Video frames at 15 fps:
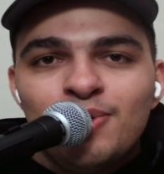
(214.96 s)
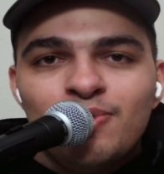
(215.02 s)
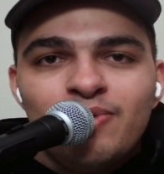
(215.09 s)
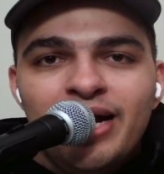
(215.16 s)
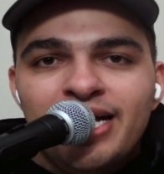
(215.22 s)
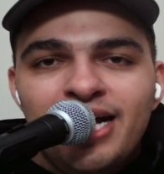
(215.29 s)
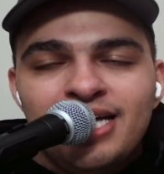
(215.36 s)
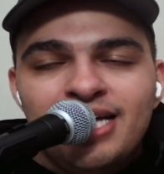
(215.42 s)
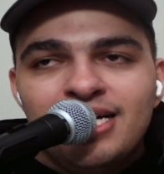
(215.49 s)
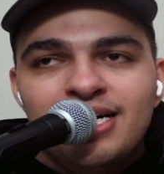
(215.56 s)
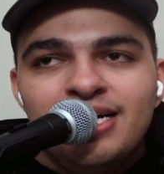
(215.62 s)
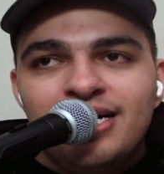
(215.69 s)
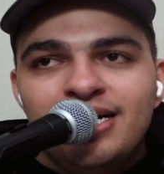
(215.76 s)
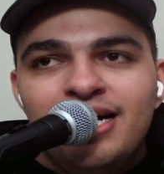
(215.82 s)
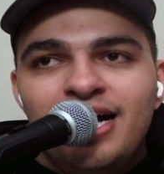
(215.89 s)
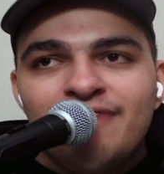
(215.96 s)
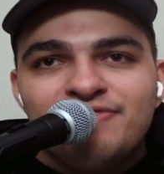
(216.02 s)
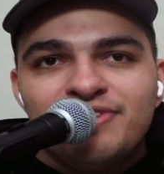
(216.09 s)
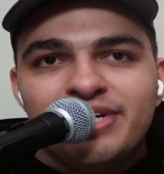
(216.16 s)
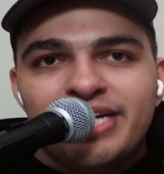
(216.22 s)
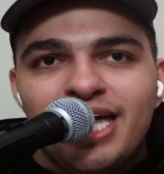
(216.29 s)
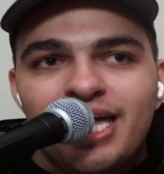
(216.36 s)
right? I, uh,
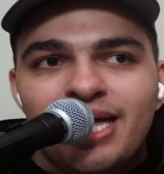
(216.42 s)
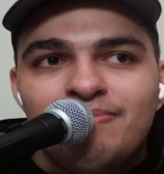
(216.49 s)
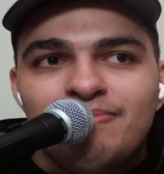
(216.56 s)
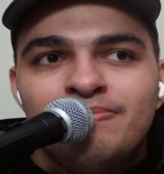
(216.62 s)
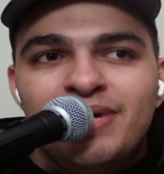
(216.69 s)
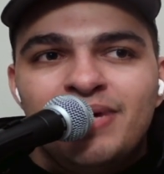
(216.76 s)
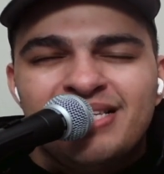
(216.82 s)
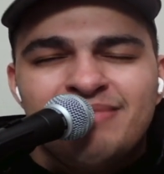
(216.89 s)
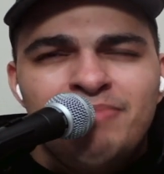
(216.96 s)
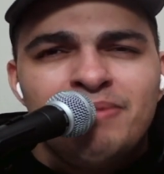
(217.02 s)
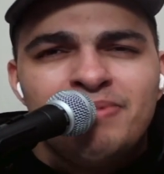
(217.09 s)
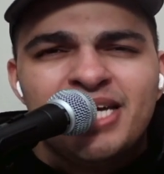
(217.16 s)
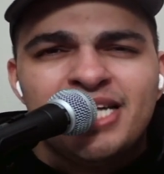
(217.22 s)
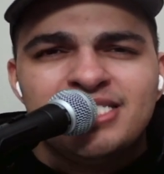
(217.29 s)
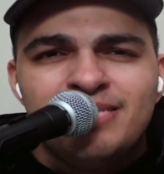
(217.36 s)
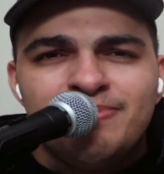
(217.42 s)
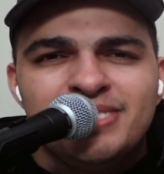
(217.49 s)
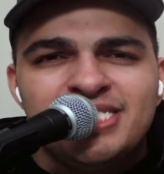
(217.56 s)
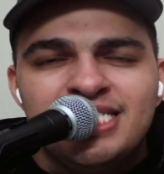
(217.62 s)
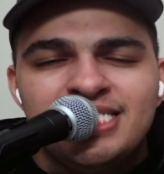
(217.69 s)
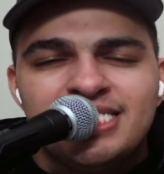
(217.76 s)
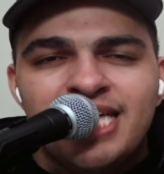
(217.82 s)
after game, uh, maybe against the
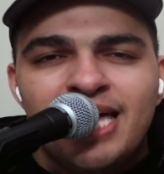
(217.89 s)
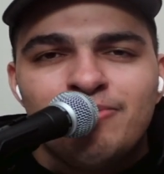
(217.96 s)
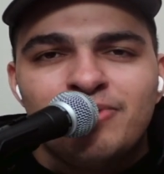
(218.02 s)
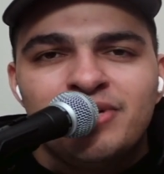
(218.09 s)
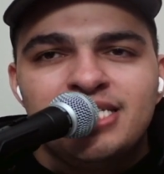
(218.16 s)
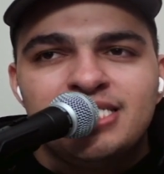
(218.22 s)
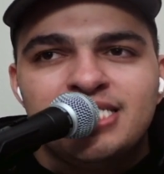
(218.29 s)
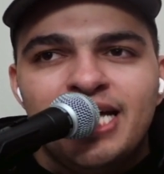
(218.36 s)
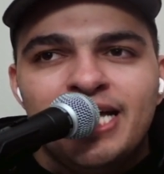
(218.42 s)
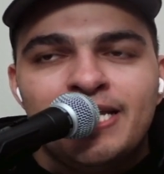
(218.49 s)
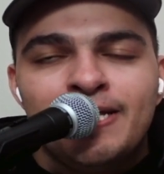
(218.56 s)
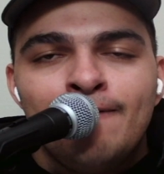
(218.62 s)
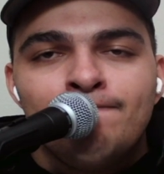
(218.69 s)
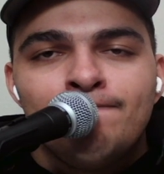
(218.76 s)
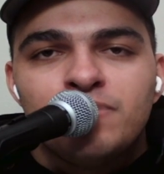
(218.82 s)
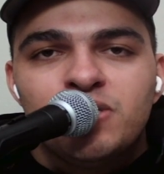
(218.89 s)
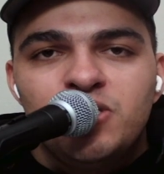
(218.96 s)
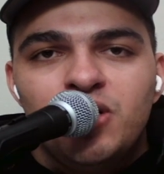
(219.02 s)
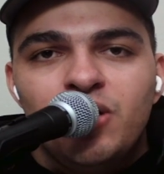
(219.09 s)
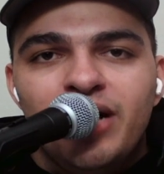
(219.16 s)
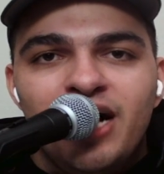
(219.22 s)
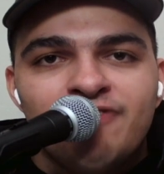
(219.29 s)
Batiste game, where he said,
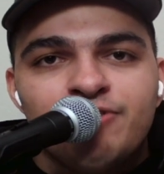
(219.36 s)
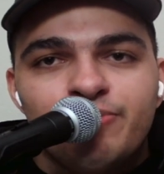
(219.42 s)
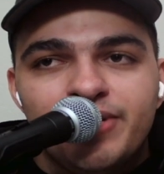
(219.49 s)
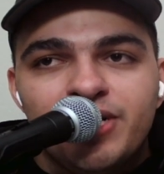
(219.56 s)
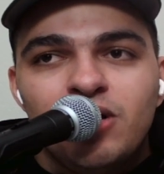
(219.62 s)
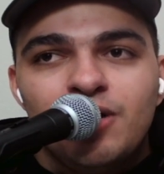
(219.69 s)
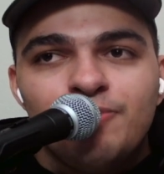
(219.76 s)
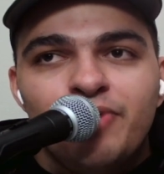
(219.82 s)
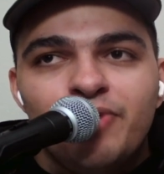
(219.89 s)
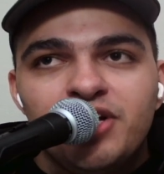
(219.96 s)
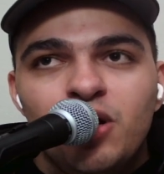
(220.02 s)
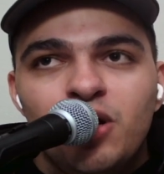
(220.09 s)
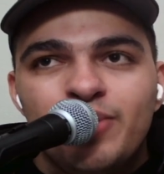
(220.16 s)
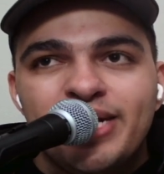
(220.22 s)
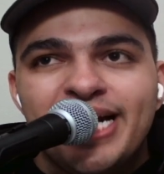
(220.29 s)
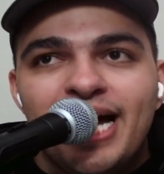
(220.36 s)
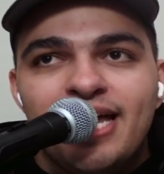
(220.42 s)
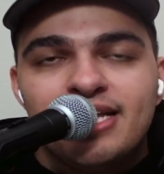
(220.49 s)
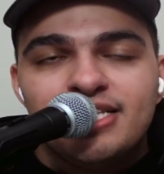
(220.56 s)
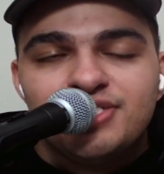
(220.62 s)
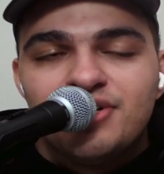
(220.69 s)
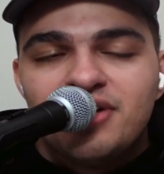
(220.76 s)
you know, after we go up 1 0, we
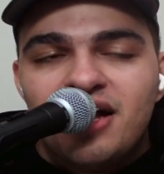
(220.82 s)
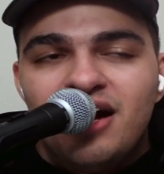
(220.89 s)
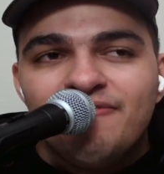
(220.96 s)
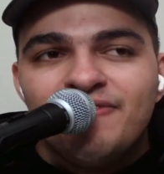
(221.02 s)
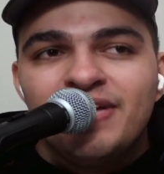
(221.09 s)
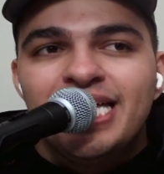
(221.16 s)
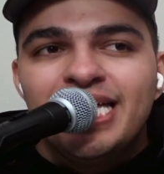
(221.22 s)
kind of turn off.